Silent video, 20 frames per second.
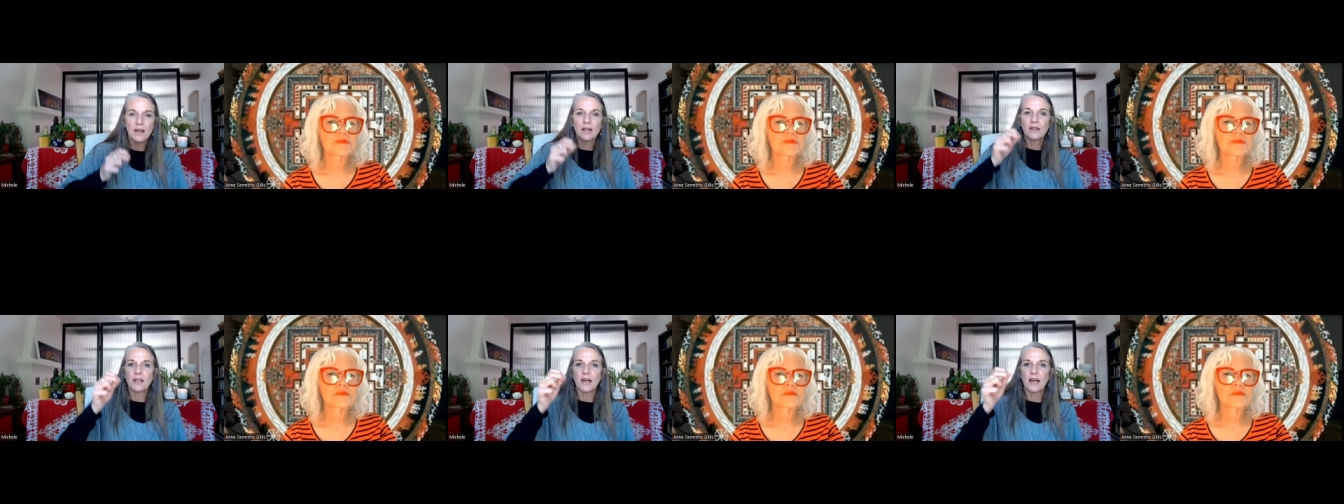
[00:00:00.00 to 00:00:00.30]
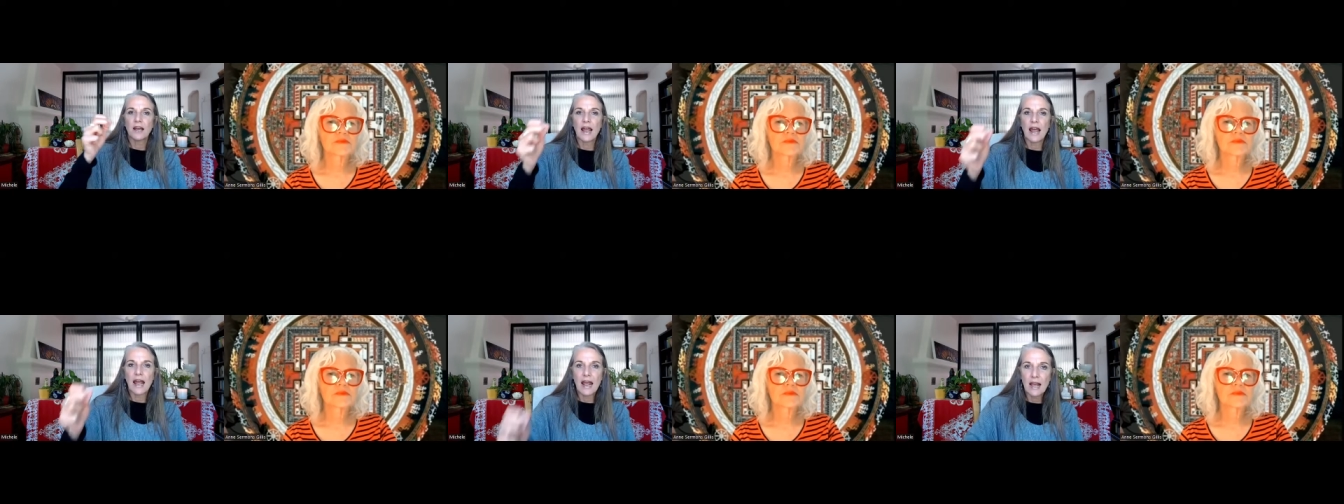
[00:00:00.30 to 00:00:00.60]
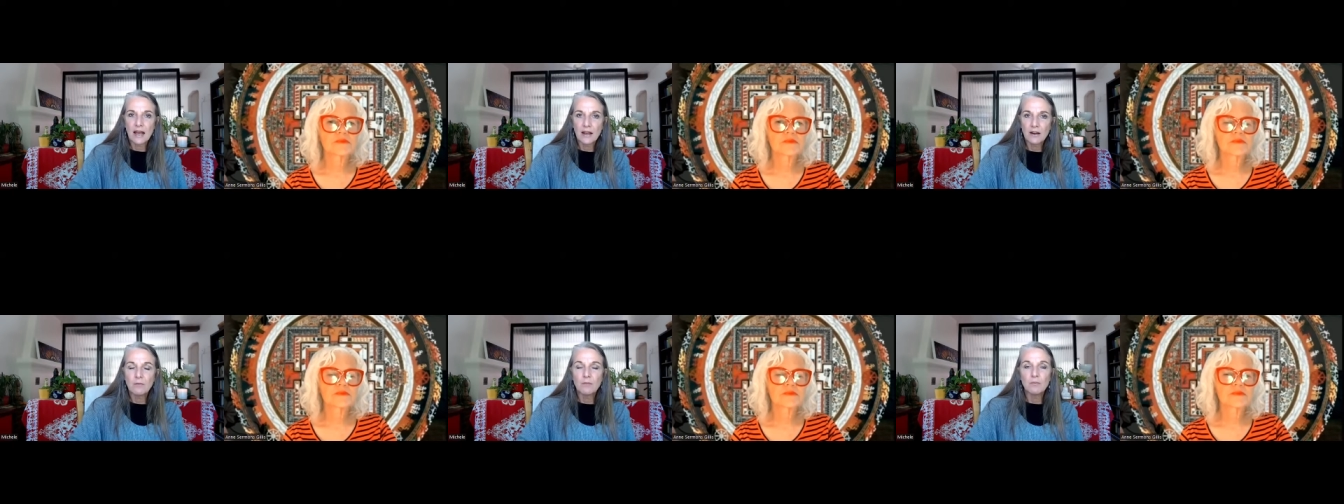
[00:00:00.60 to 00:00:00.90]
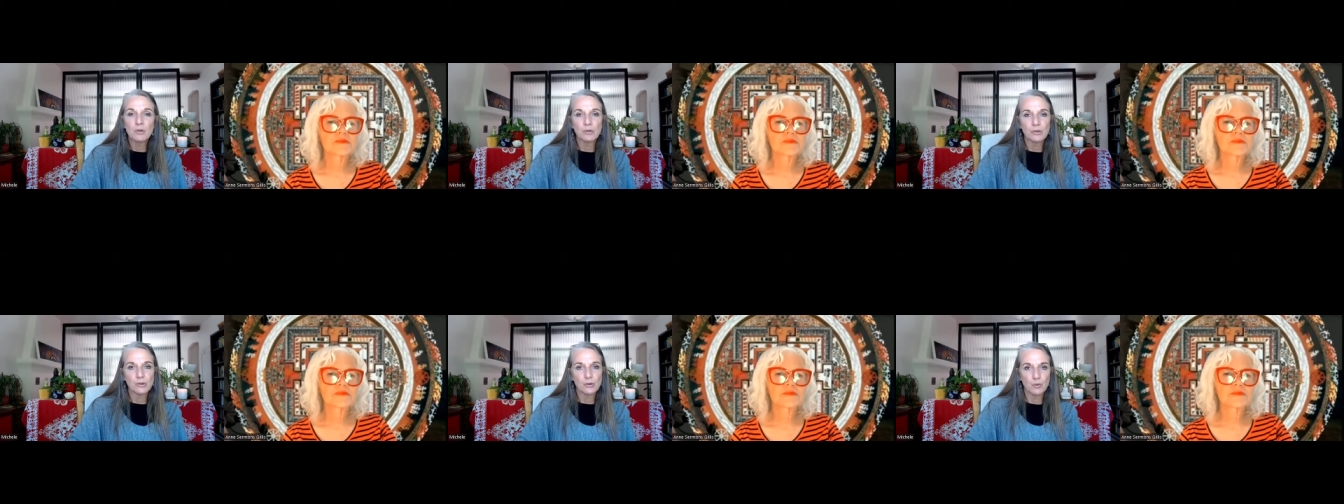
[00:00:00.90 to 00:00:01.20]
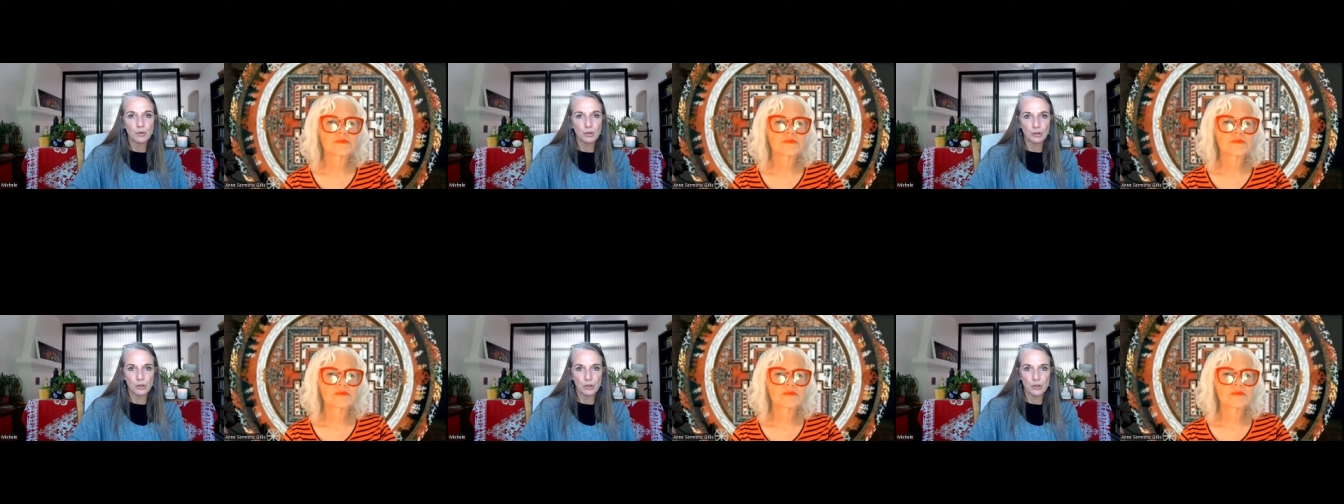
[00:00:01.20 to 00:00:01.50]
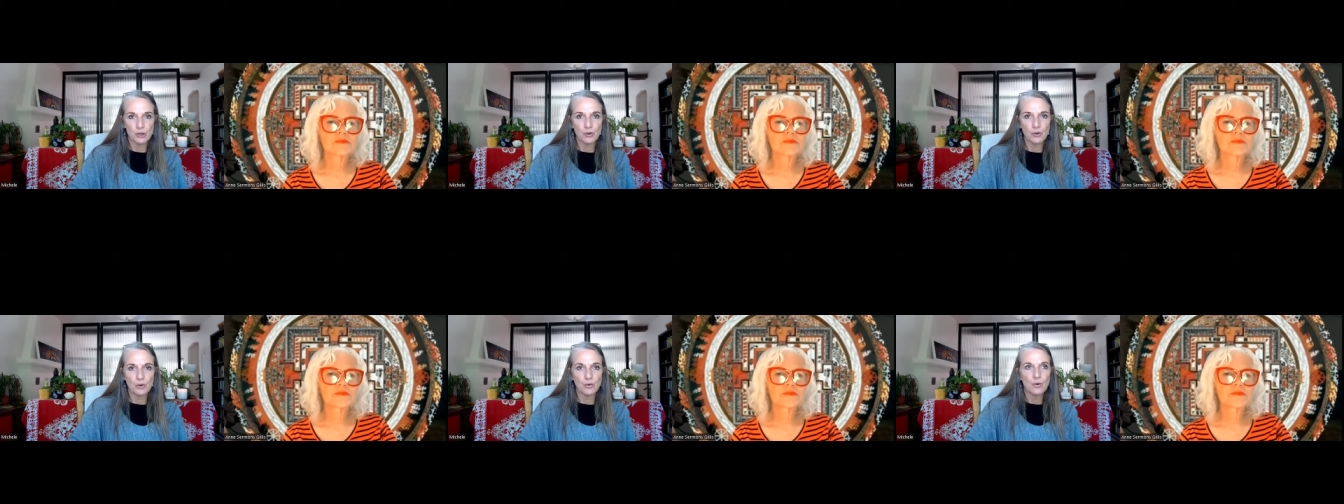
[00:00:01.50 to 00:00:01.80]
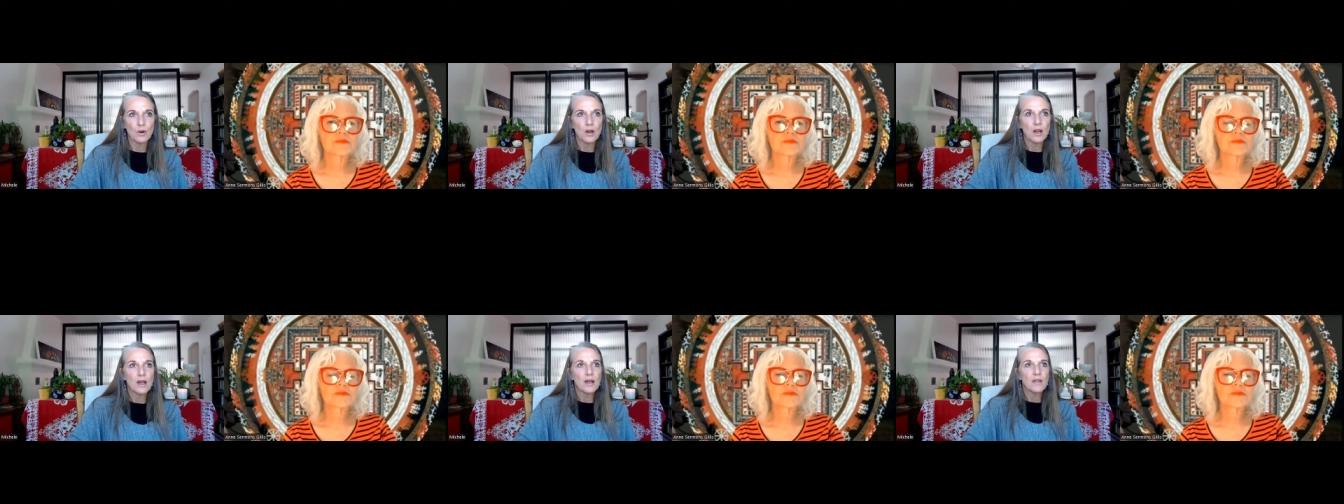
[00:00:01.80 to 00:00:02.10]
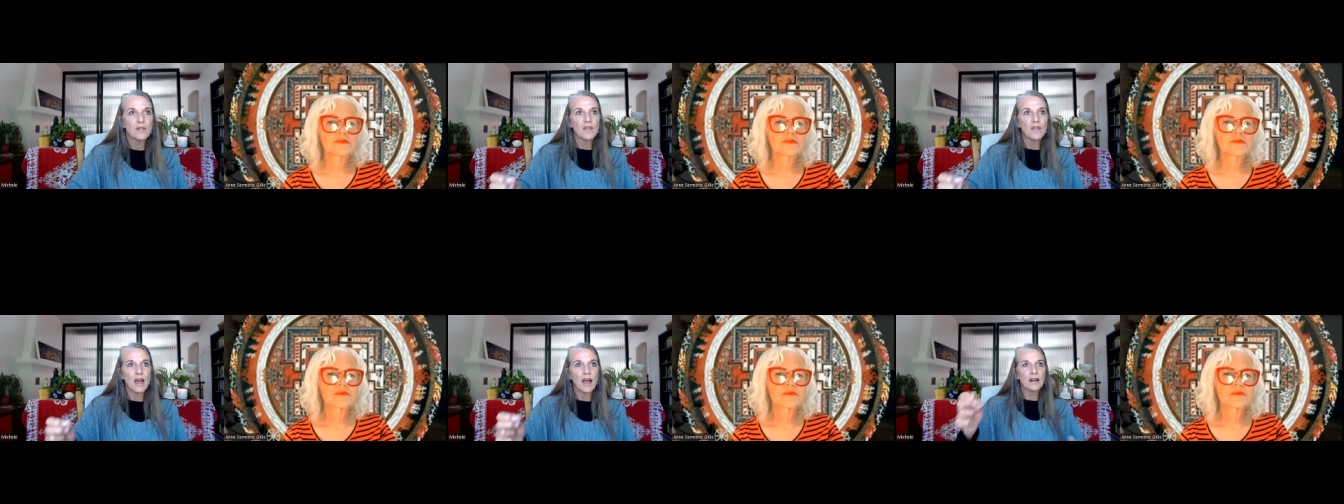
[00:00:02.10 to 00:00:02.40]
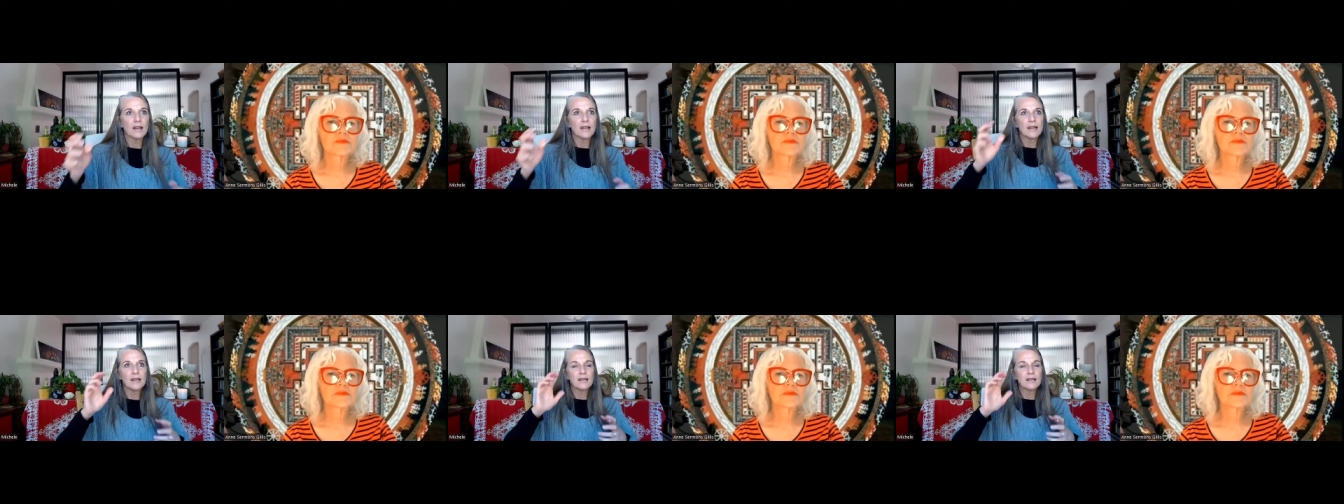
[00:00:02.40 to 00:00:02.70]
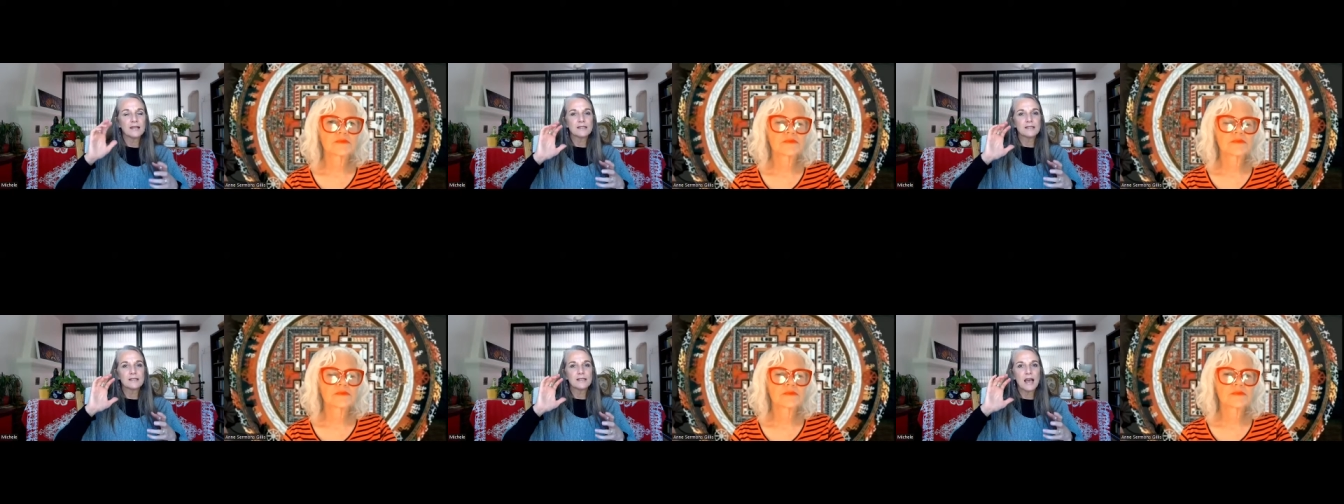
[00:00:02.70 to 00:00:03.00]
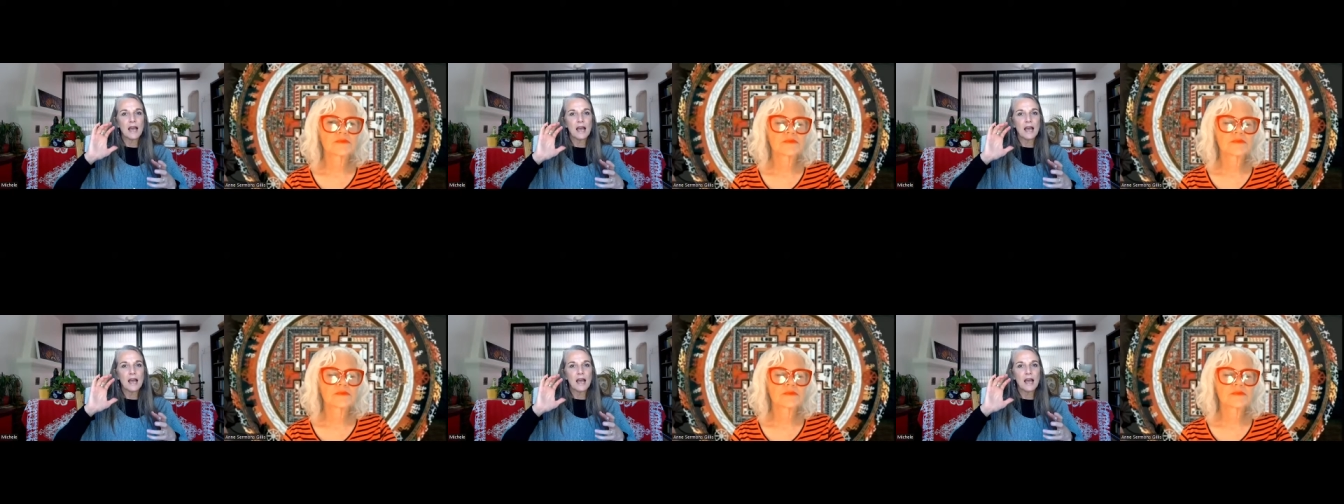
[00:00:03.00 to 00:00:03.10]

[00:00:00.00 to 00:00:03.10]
that animals will do that is